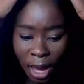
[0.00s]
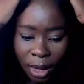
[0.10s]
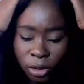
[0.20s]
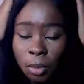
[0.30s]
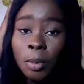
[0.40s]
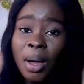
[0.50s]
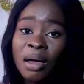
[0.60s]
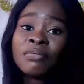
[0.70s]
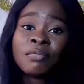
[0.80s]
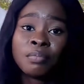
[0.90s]
Some people
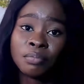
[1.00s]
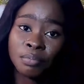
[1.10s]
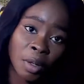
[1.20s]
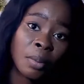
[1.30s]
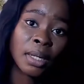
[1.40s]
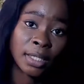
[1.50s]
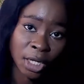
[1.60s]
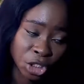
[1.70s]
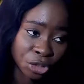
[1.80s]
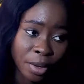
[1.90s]
have PayPal in
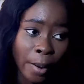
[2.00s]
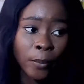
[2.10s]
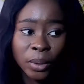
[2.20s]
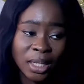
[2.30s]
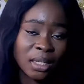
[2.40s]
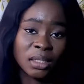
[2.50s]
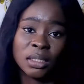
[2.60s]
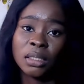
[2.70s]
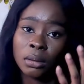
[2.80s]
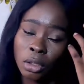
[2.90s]
Nigeria, but then
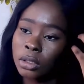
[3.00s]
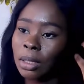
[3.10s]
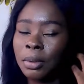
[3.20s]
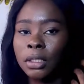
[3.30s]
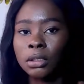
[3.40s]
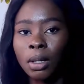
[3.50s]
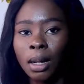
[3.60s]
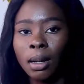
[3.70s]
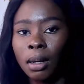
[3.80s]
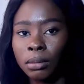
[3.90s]
it's
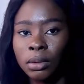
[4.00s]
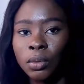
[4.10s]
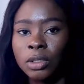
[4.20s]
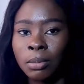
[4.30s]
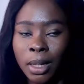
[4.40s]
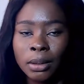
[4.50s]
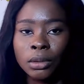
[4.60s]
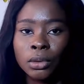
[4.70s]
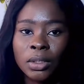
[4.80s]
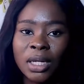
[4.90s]
not allowed. It was banned,
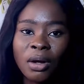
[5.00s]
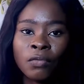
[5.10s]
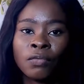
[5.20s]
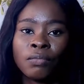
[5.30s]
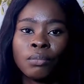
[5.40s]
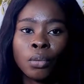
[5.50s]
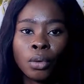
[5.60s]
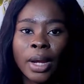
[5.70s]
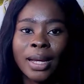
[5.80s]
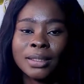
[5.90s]
so it's kind of
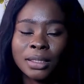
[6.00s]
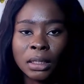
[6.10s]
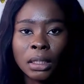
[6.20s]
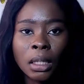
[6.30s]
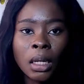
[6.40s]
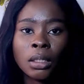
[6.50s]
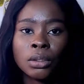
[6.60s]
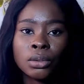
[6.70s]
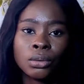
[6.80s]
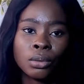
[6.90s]
more hectic
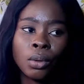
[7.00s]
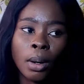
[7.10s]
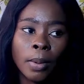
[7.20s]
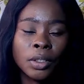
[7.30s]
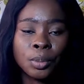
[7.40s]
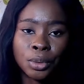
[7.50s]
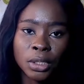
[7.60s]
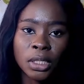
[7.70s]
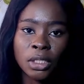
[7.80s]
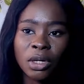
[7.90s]
to go about the
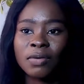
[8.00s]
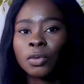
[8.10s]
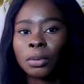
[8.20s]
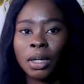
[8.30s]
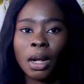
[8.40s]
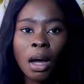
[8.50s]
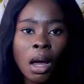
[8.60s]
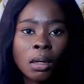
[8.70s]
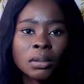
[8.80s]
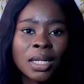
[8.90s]
process. You have to open an
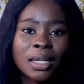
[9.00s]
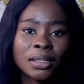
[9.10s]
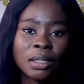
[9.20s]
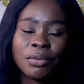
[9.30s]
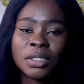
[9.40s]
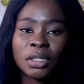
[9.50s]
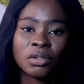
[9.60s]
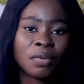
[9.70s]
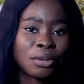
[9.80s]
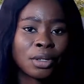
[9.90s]
account as a
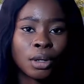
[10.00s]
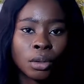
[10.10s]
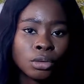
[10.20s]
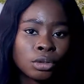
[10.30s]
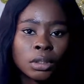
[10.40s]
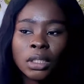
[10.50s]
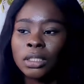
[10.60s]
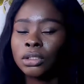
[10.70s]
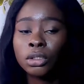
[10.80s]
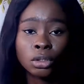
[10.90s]
resident of another country.
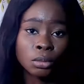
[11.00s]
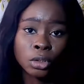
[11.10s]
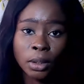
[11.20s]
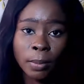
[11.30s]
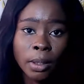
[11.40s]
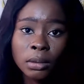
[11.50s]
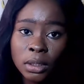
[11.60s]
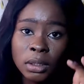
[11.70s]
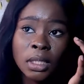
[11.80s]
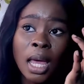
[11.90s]
There's just so much about
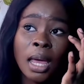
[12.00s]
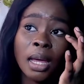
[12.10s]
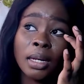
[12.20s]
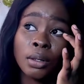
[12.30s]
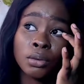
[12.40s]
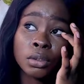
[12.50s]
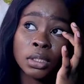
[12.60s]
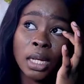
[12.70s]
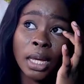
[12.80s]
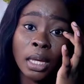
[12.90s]
it, and then also
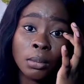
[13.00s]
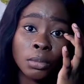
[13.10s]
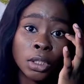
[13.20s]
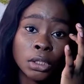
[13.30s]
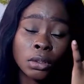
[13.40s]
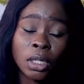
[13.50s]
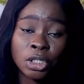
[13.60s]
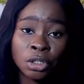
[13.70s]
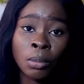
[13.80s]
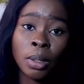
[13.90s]
to not get the money to your
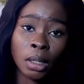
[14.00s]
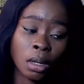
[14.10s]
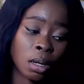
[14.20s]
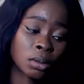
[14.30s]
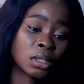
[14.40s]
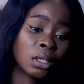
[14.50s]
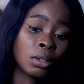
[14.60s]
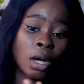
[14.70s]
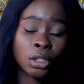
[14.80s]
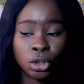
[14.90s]
Nigerian bank account is
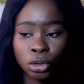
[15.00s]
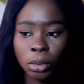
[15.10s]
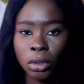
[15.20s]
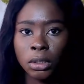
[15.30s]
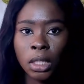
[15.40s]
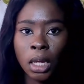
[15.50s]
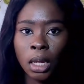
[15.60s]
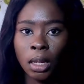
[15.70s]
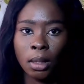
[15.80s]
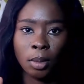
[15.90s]
another issue because
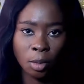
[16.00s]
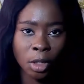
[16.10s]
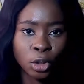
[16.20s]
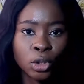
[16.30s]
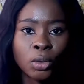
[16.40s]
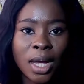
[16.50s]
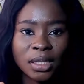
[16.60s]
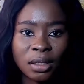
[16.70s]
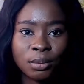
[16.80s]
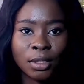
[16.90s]
PayPal does not
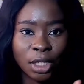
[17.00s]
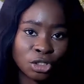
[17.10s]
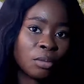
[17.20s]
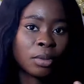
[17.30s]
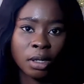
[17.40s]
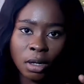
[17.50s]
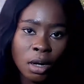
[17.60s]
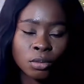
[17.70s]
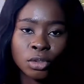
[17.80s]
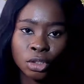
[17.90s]
accept Nigerian bank
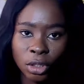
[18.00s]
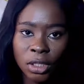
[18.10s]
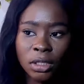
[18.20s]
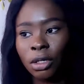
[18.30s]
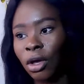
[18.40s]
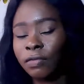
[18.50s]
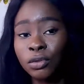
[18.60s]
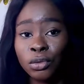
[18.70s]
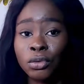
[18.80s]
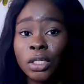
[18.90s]
accounts. Do you understand? You have
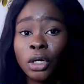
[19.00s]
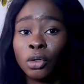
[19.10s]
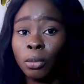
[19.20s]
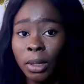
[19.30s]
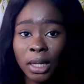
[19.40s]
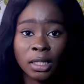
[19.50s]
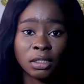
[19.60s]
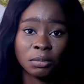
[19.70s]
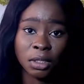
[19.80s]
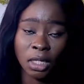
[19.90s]
to use a globally
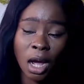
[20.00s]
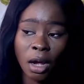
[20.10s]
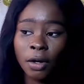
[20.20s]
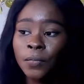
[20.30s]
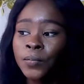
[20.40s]
accepted card.